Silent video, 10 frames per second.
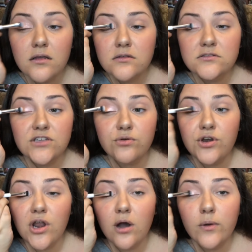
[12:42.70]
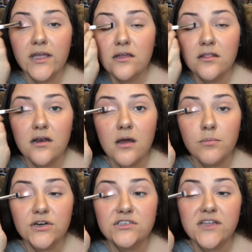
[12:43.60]
So knowing the
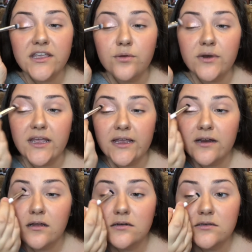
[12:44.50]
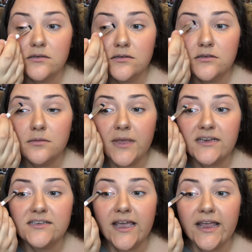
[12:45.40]
numbers that you need to
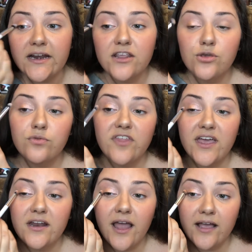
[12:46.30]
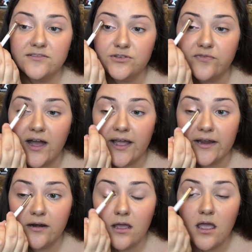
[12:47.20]
maintain, you then have to
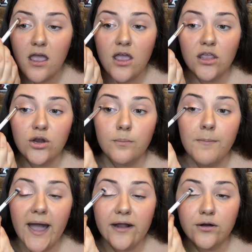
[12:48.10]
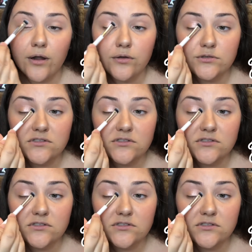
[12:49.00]
find your macros.